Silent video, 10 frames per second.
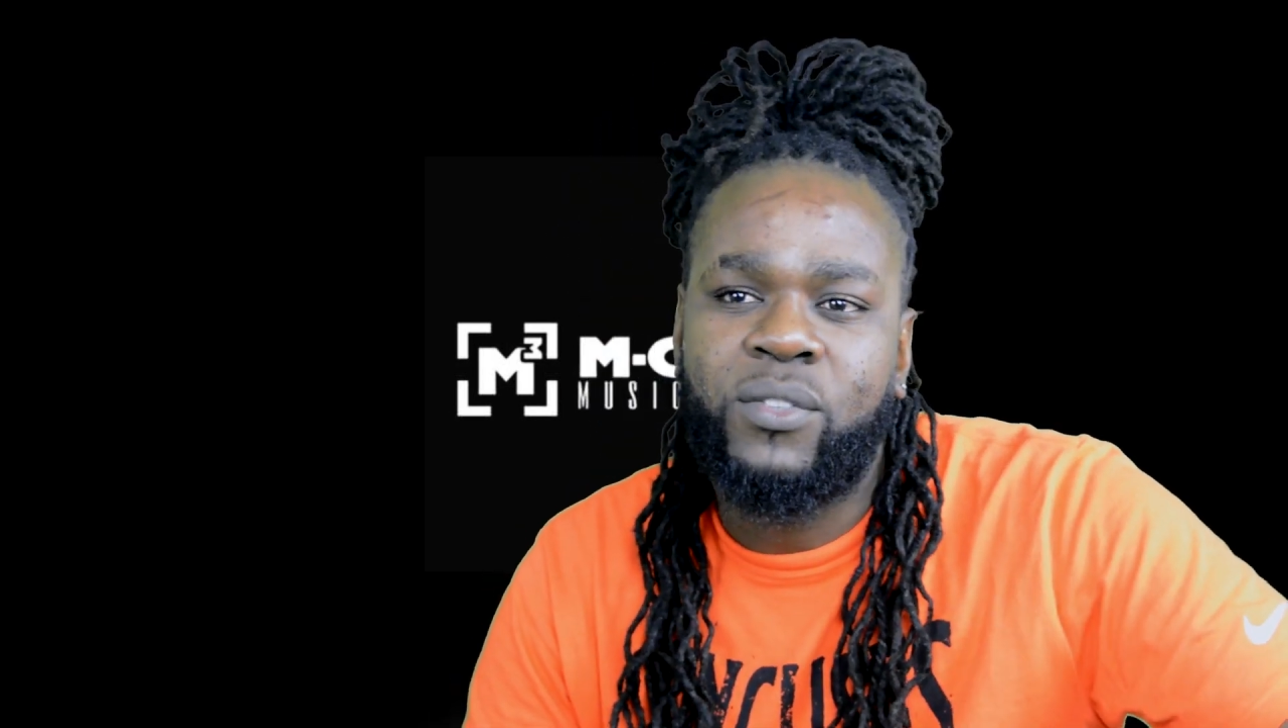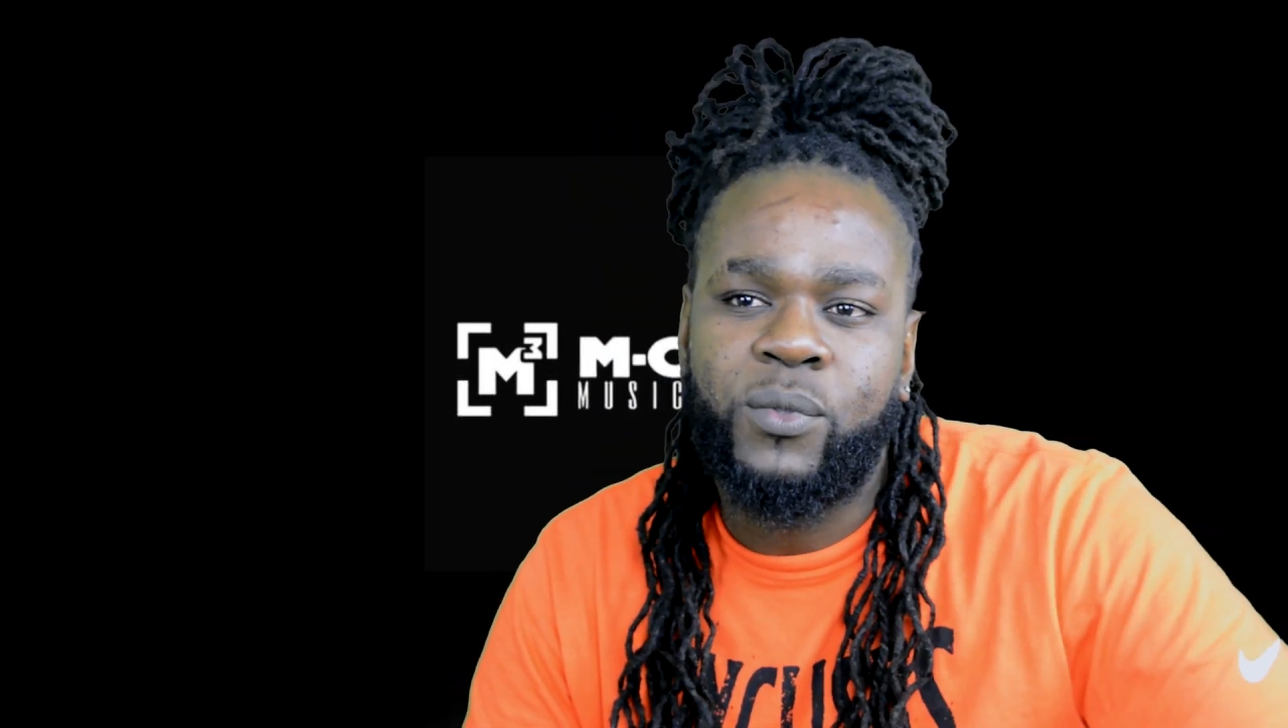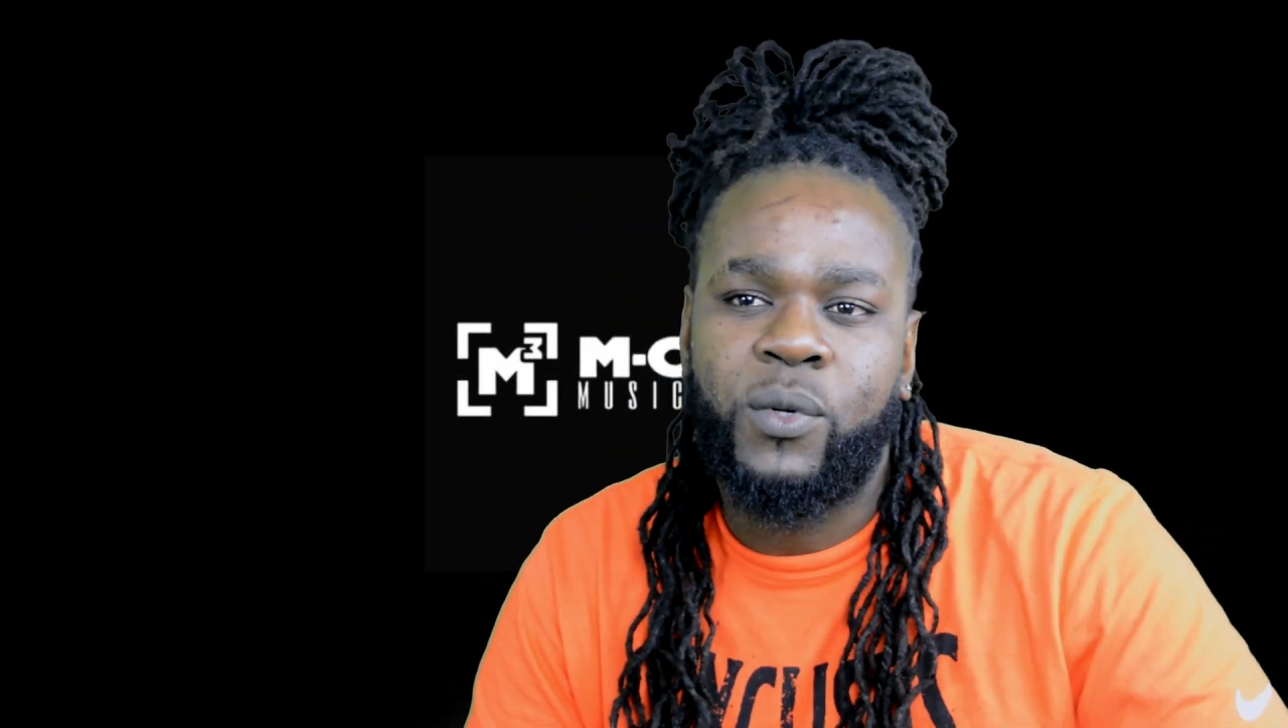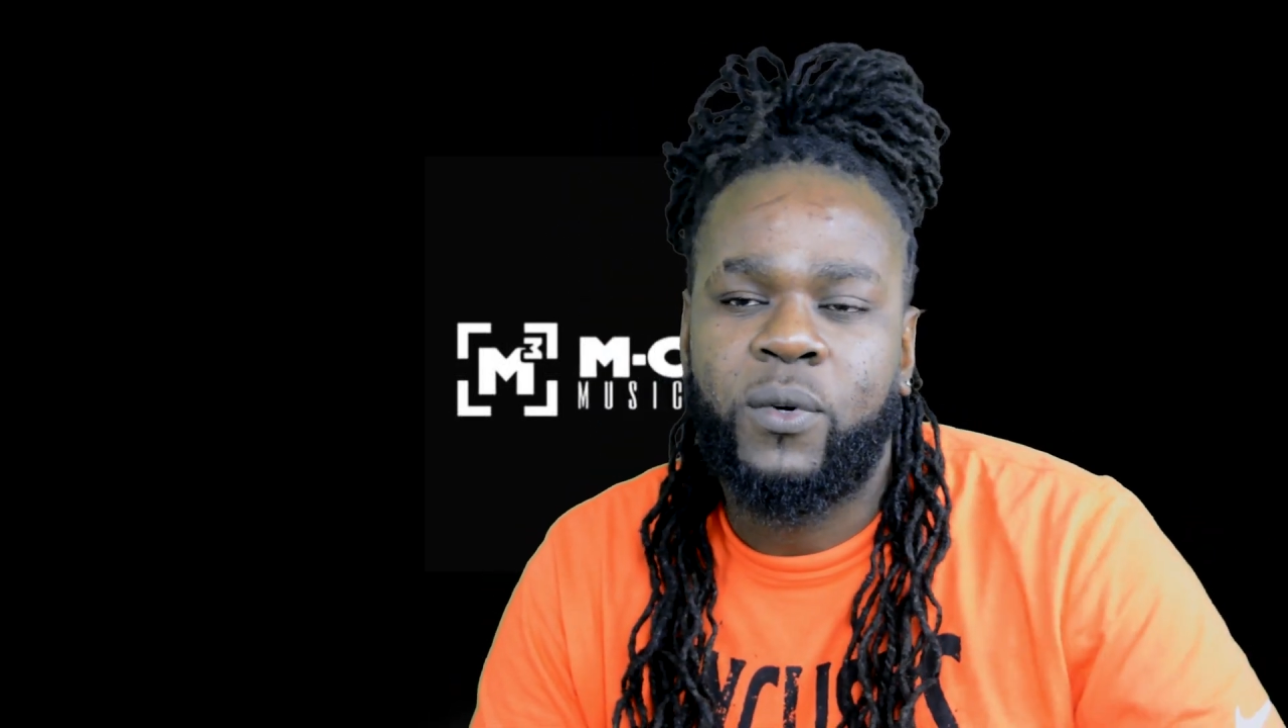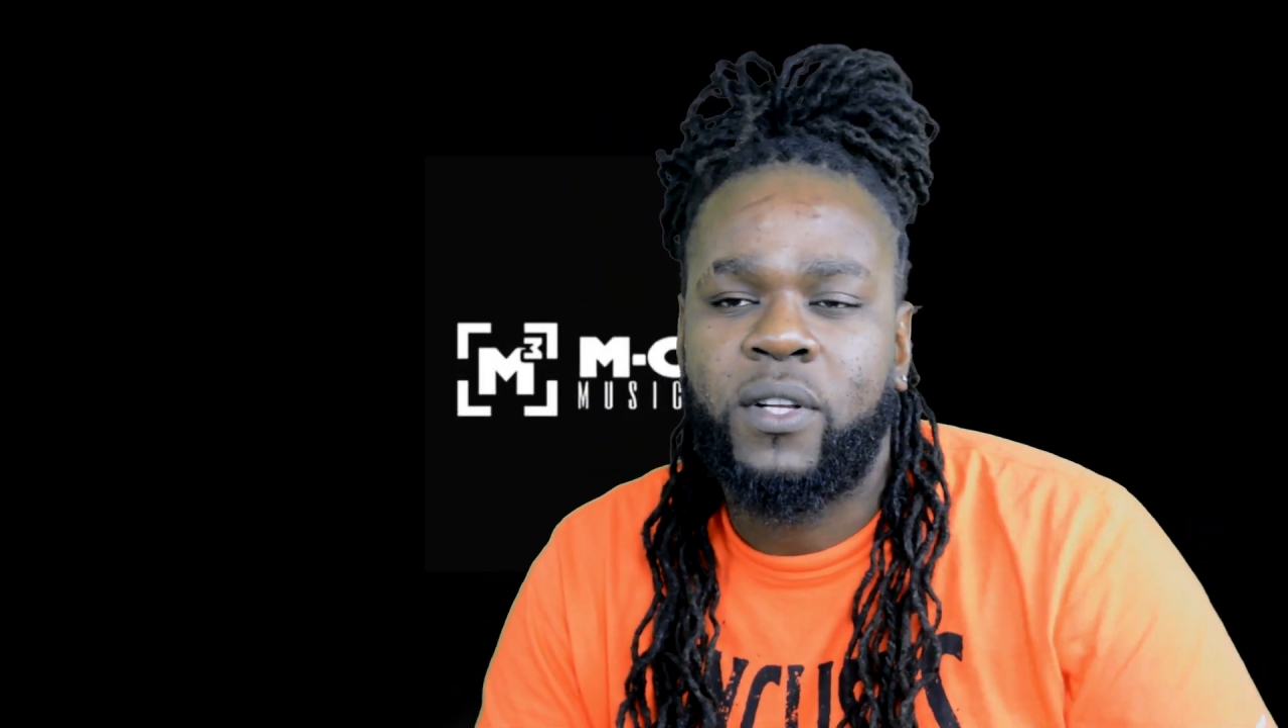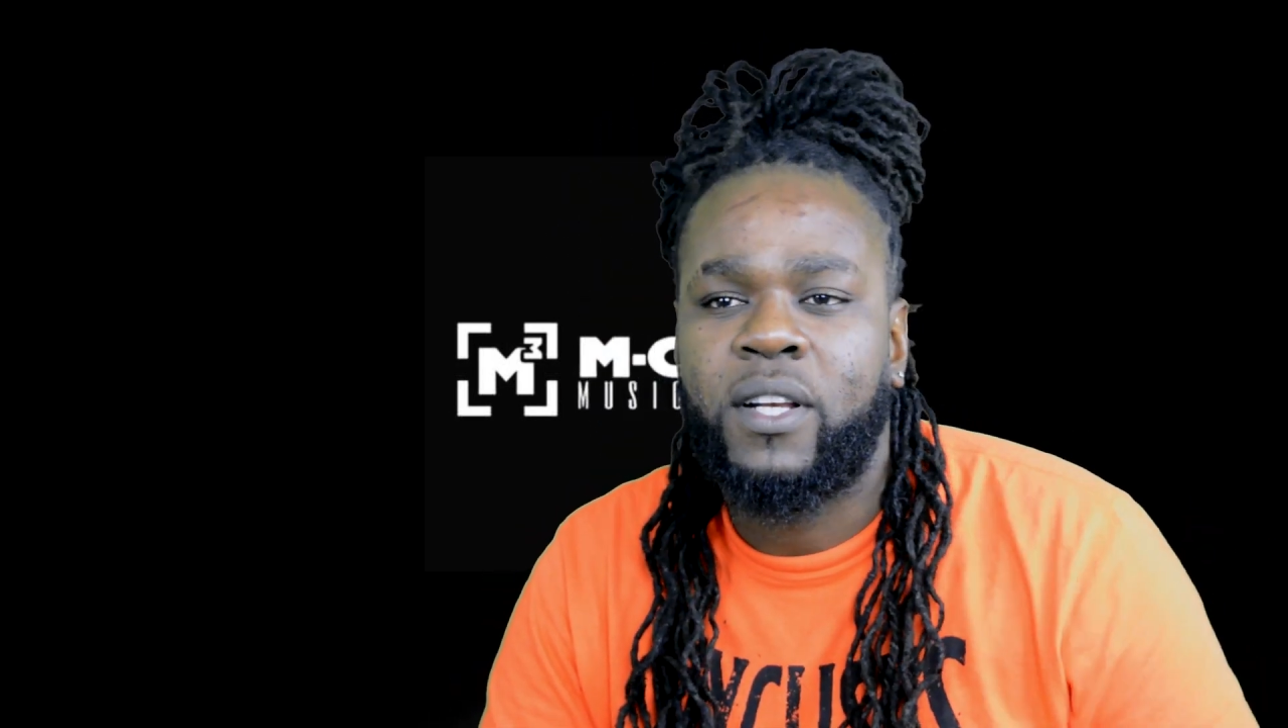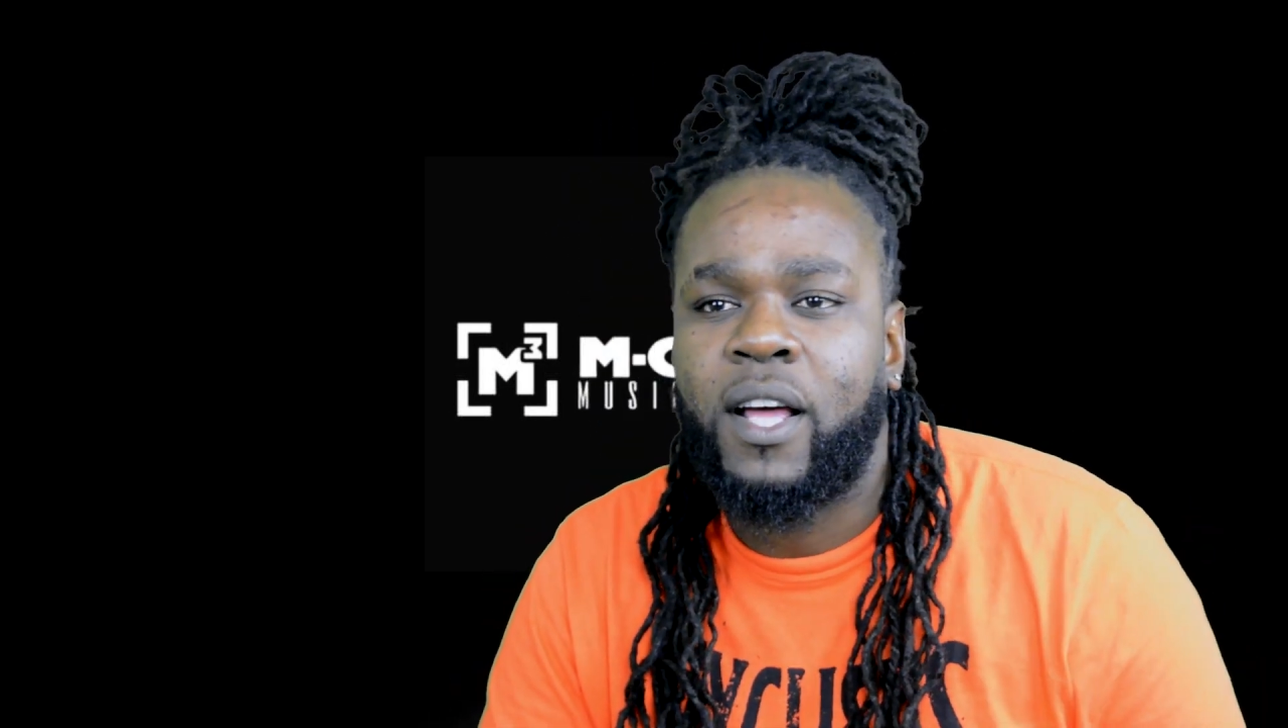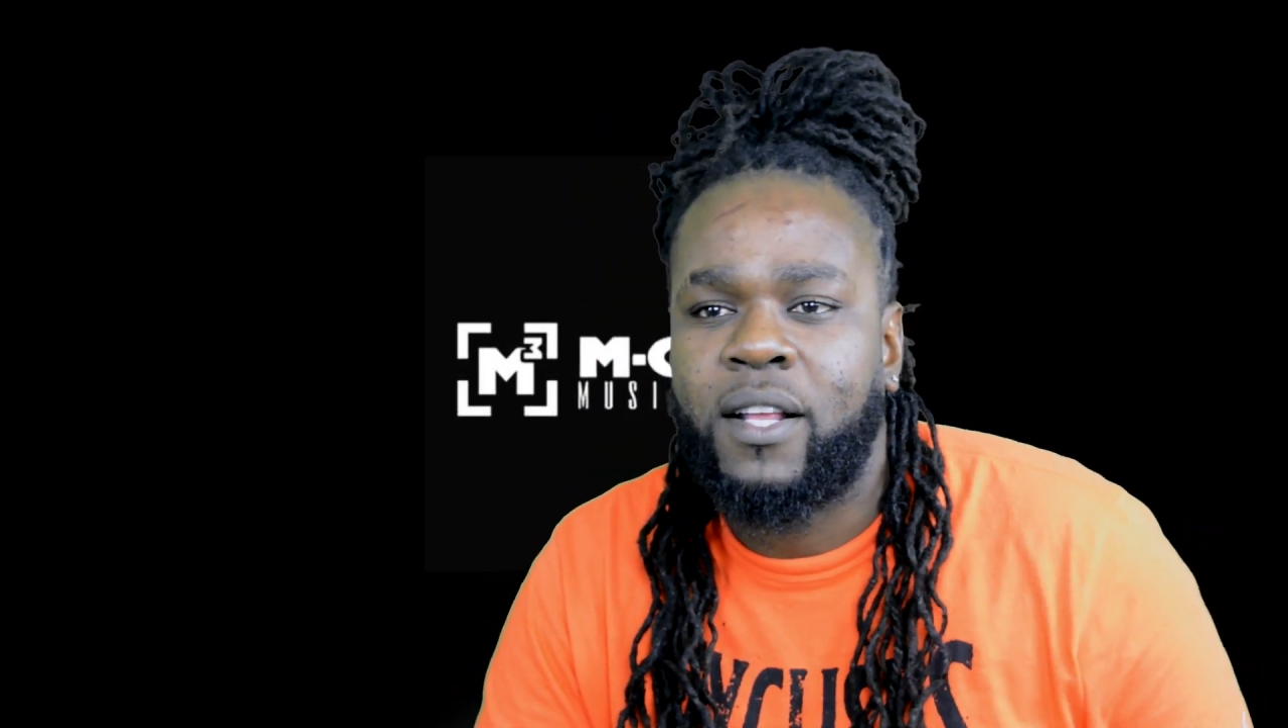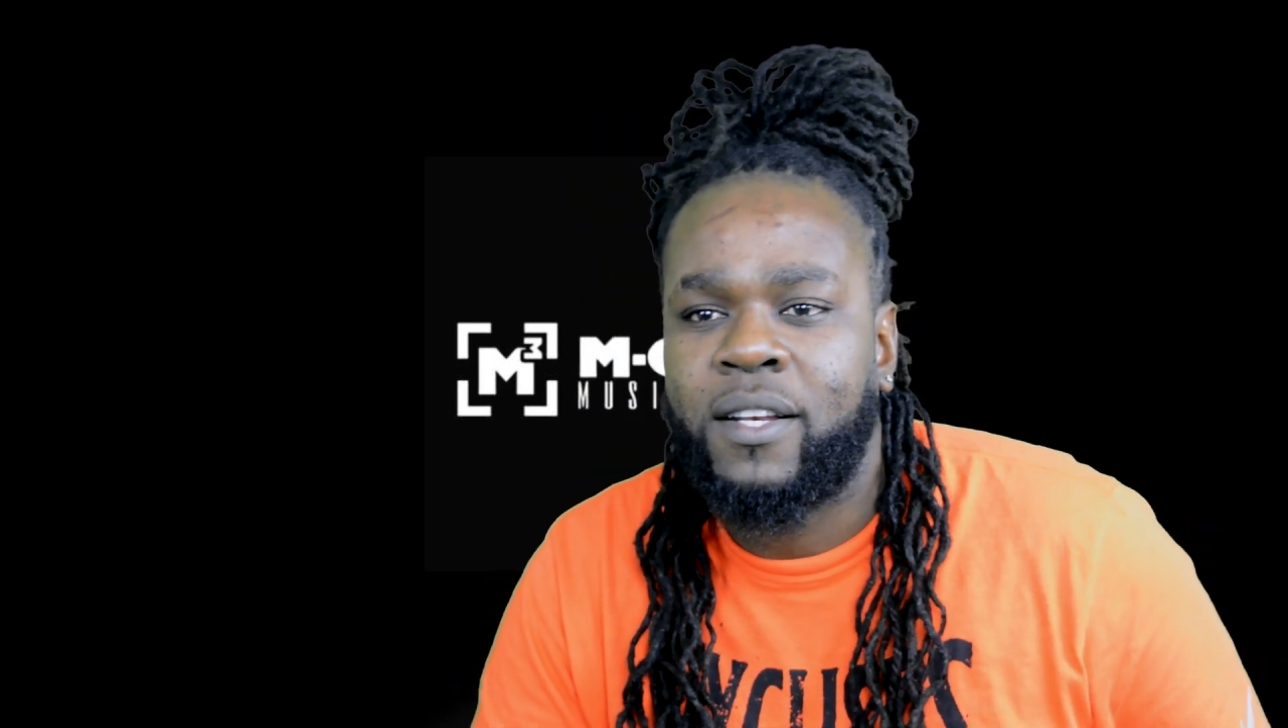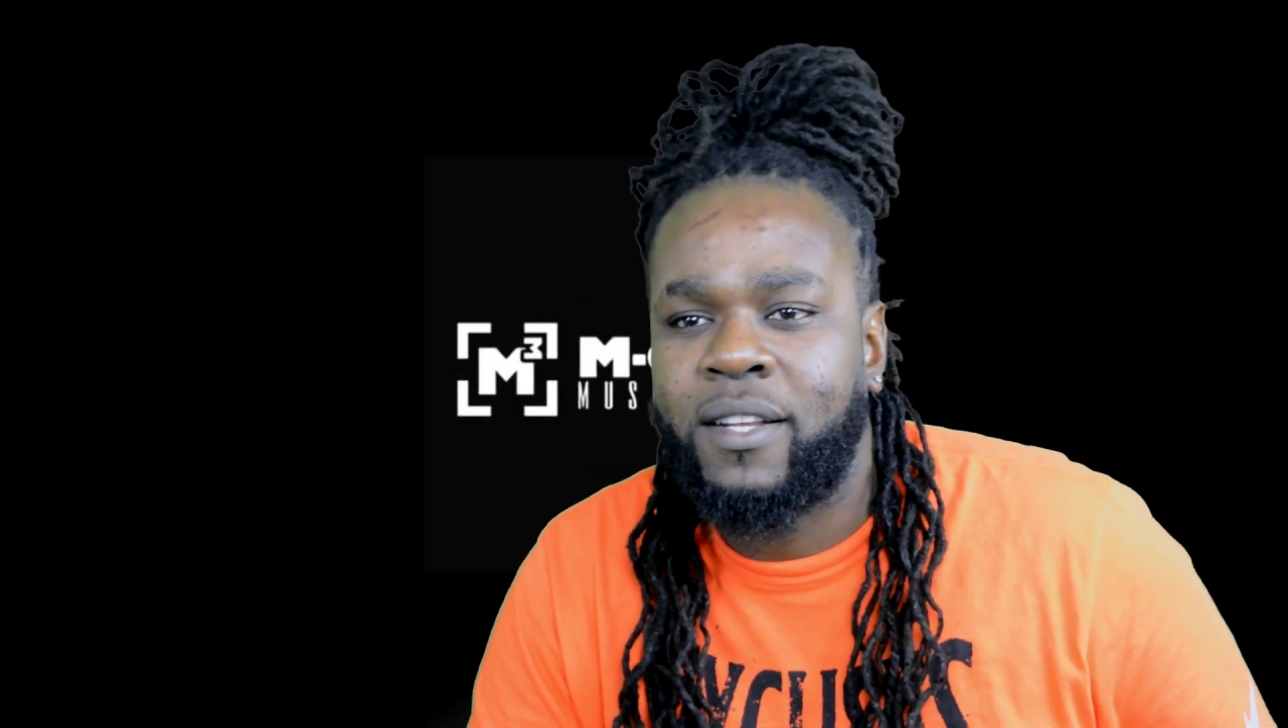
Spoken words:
who doing that.